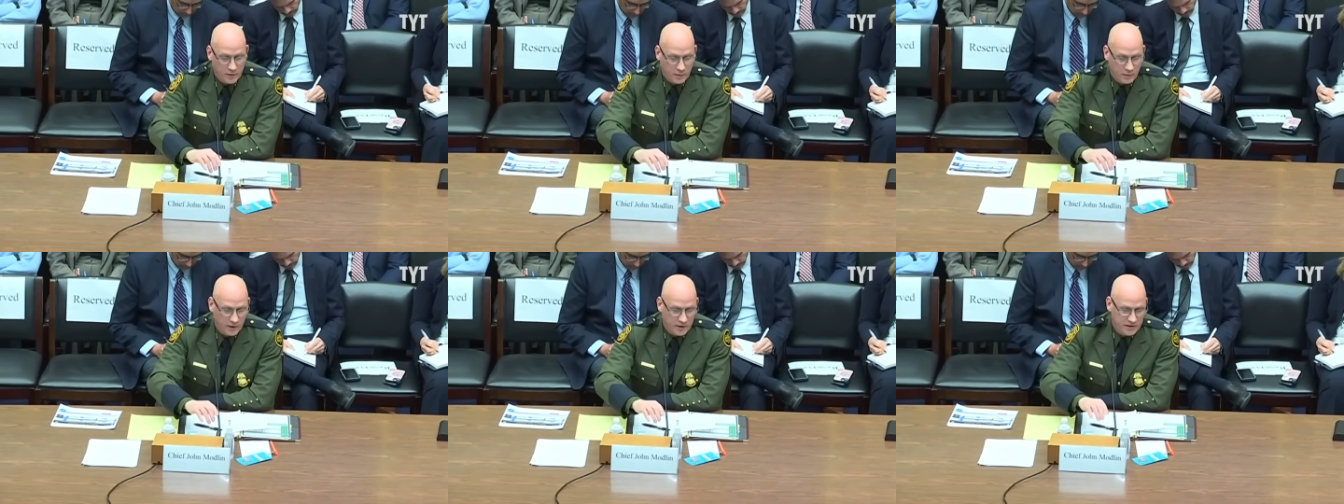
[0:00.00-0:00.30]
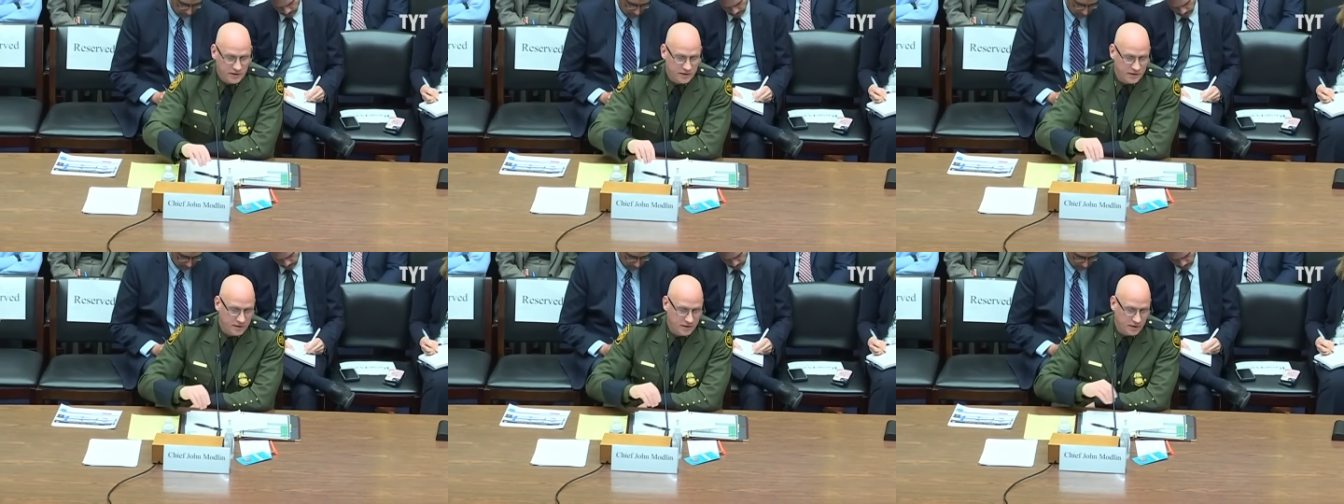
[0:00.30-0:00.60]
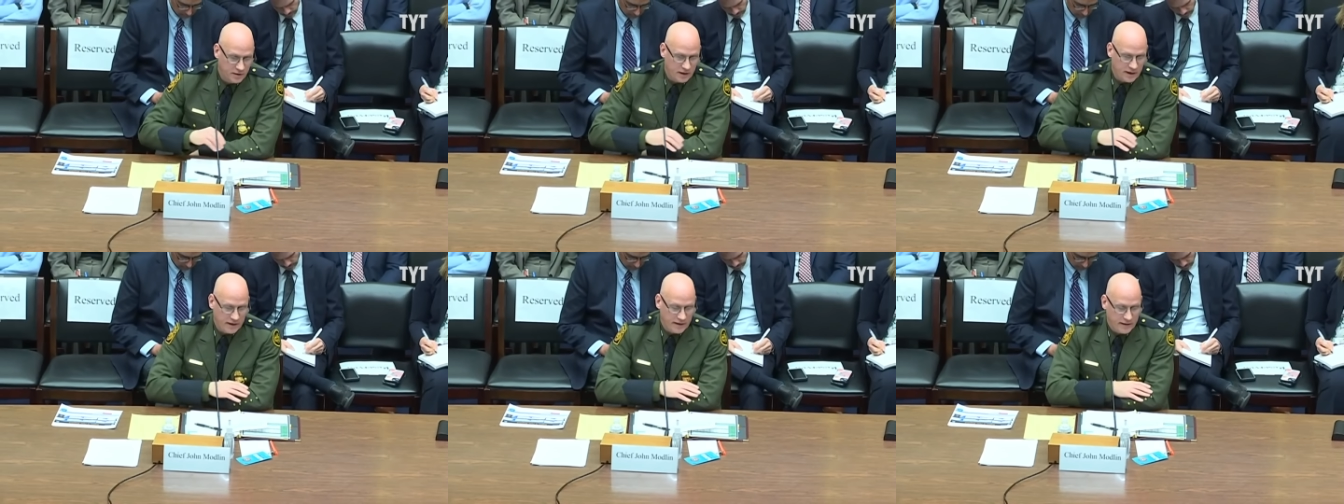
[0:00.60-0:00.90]
your question,
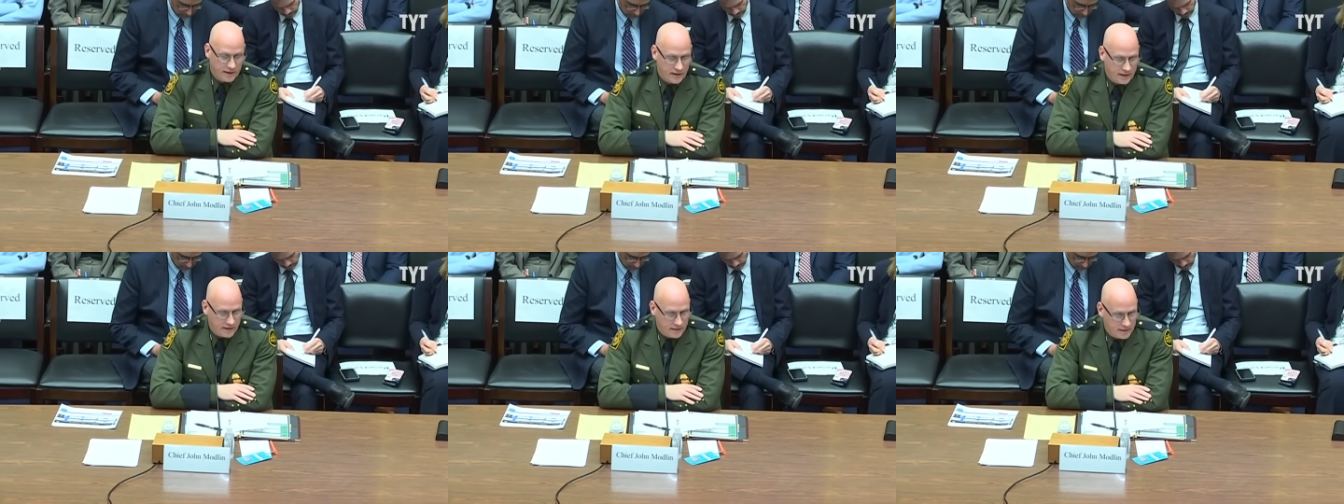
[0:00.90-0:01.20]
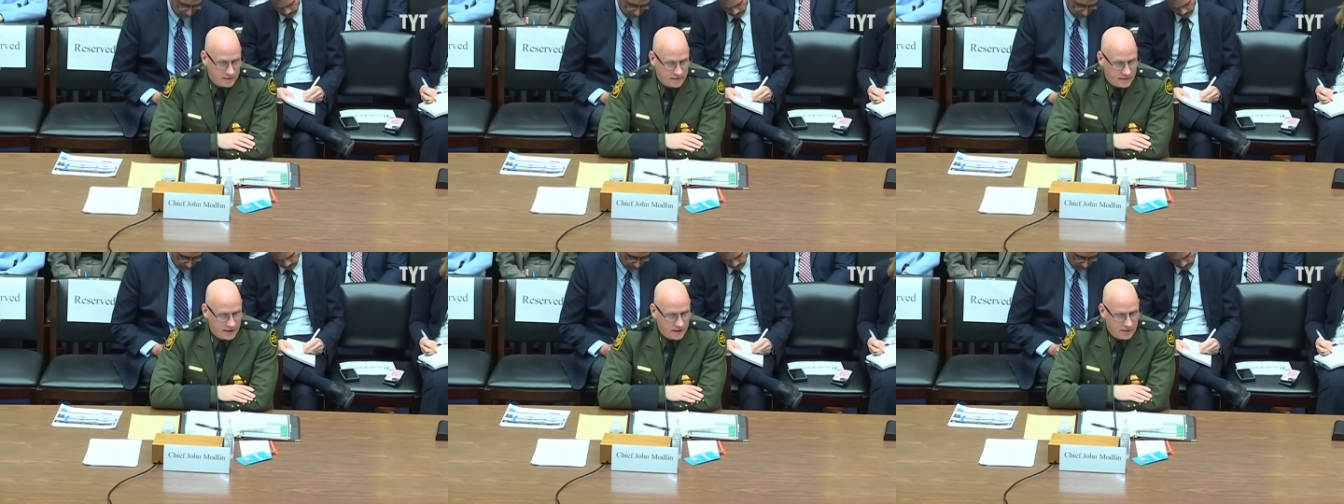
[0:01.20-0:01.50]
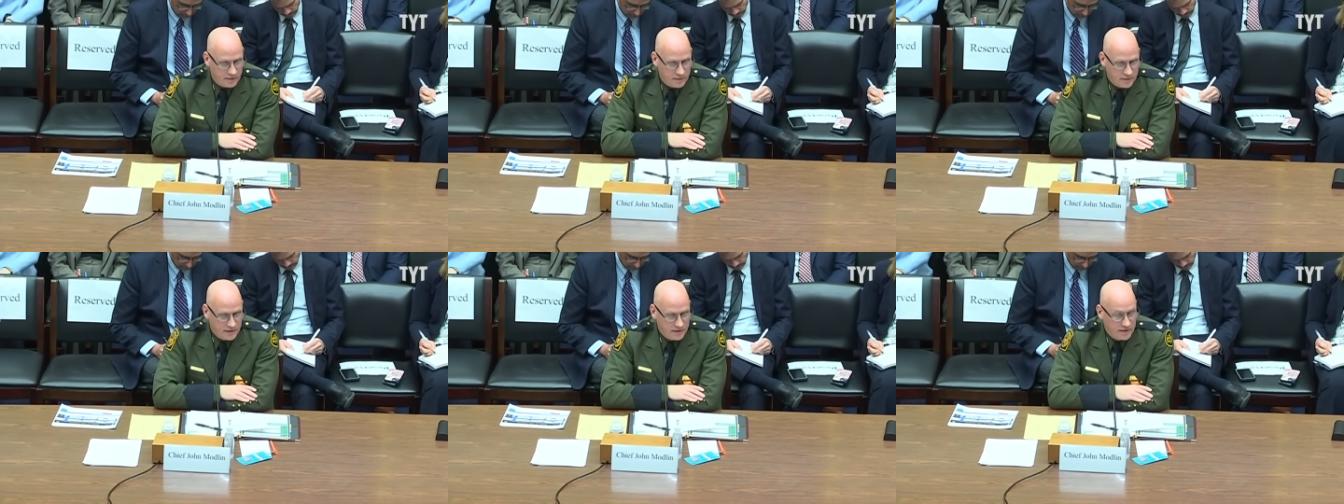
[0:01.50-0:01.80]
sir. I, I can
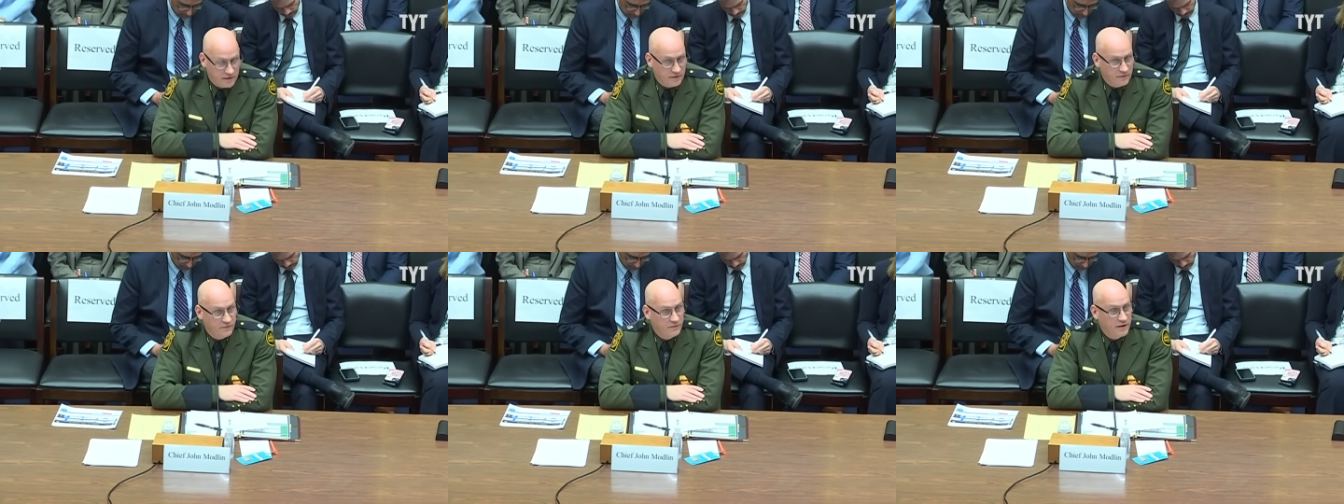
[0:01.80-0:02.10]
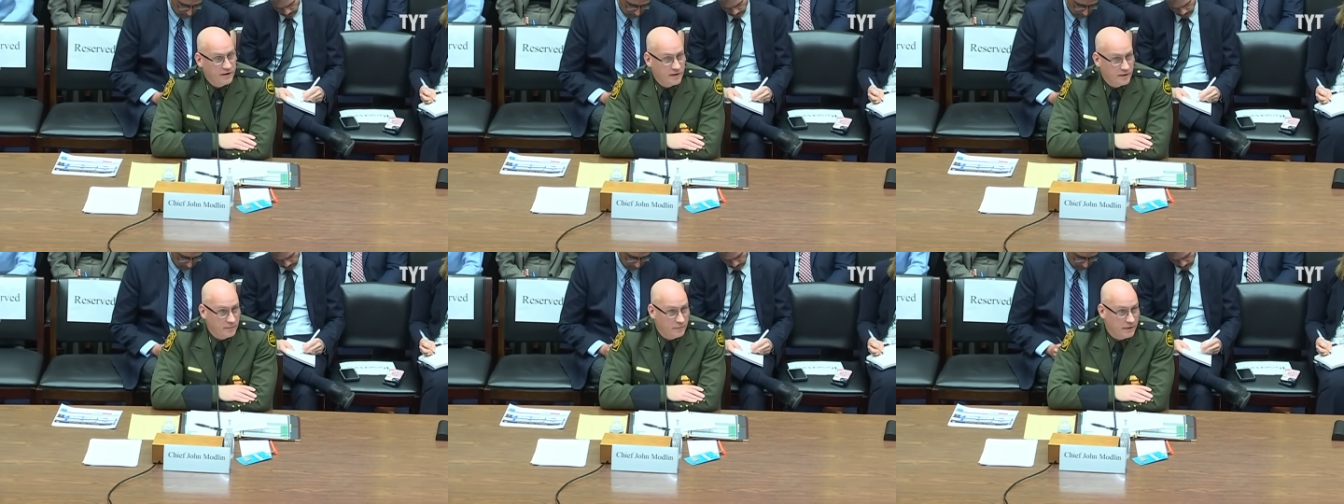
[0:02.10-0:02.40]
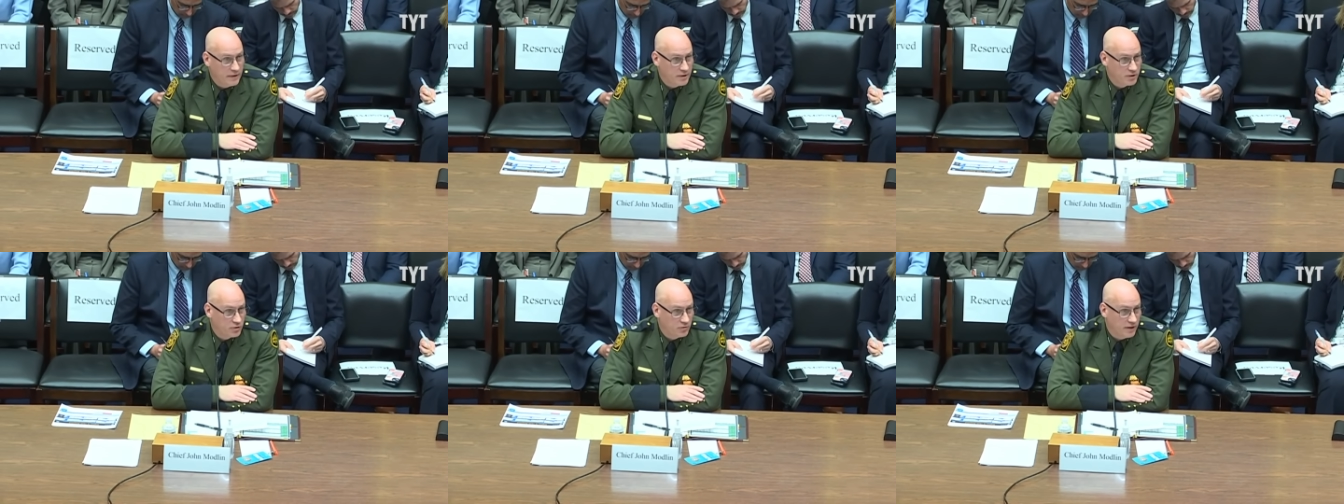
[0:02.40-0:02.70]
tell you this is the fifth
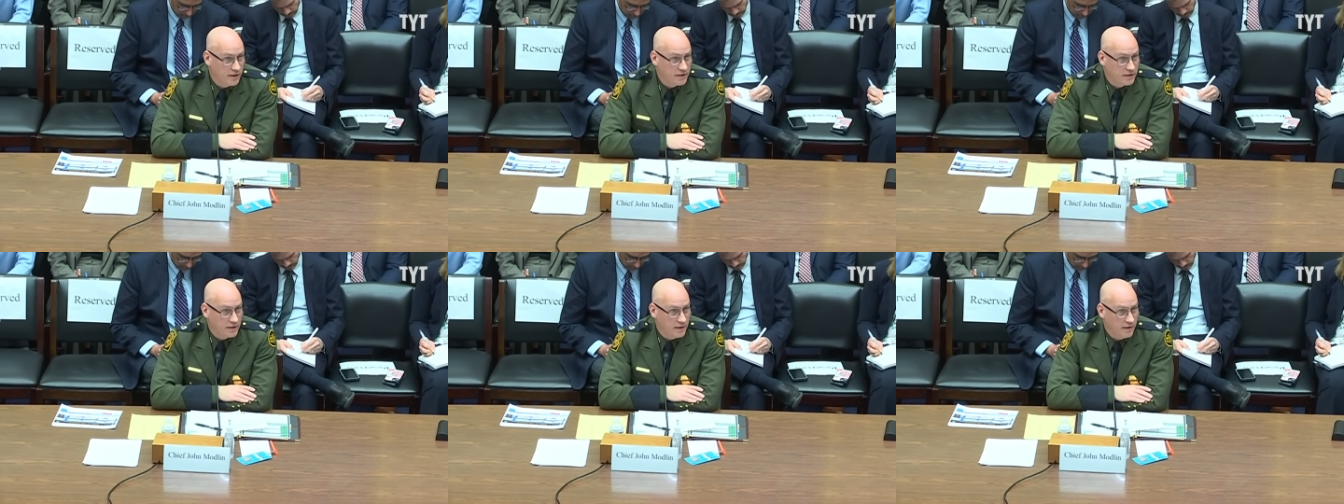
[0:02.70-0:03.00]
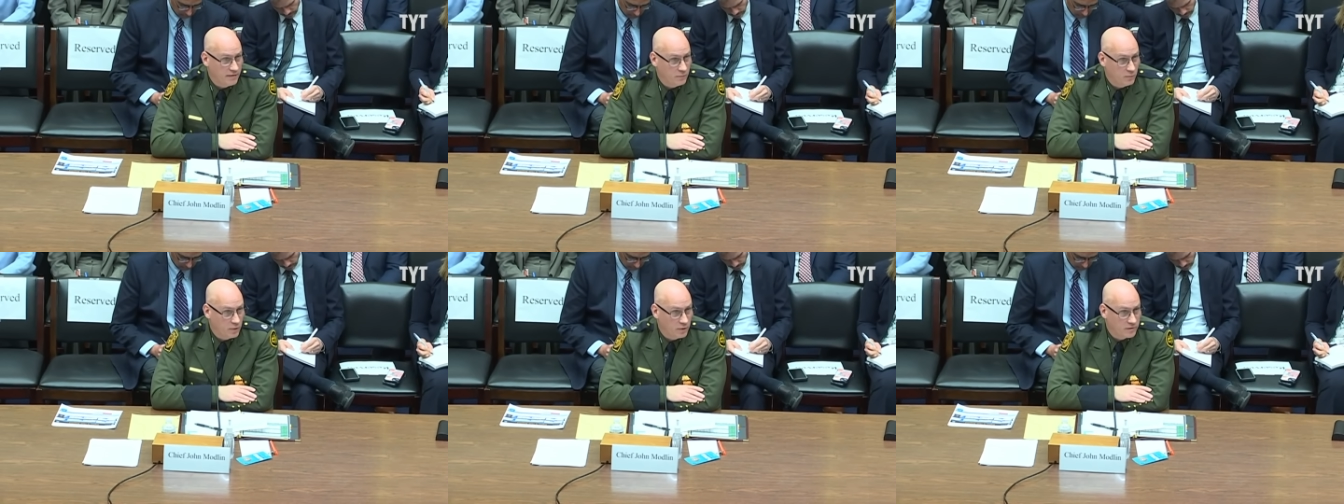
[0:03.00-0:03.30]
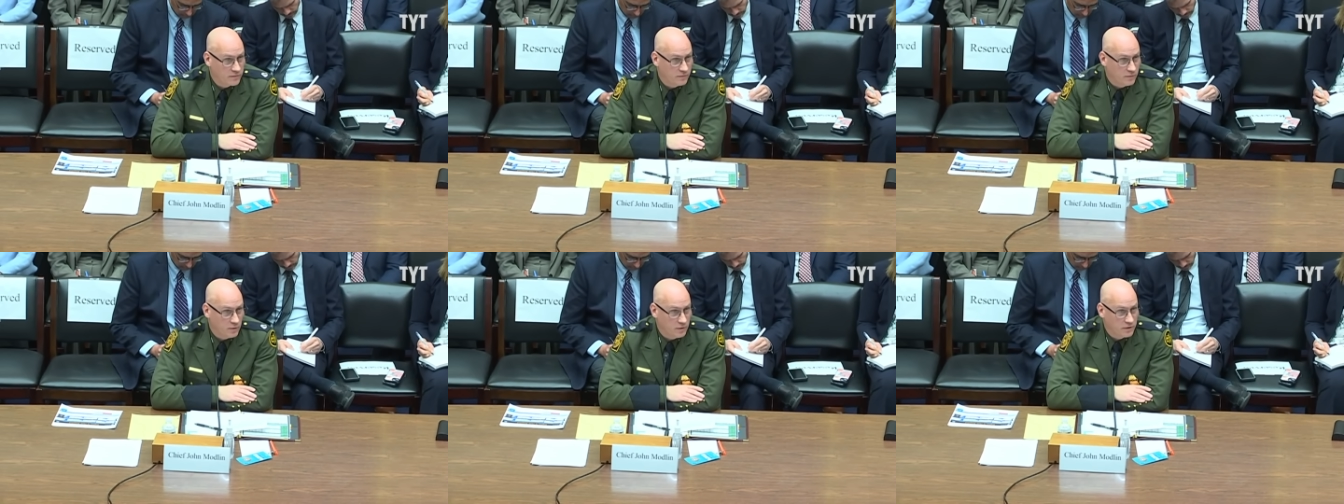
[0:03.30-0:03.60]
administration I've
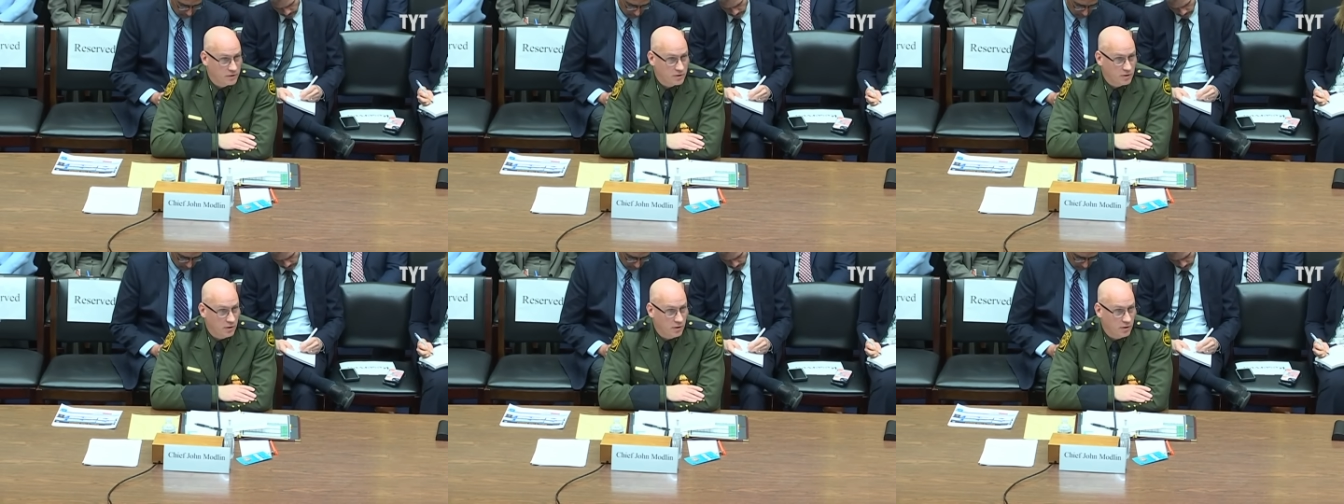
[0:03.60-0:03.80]
worked for,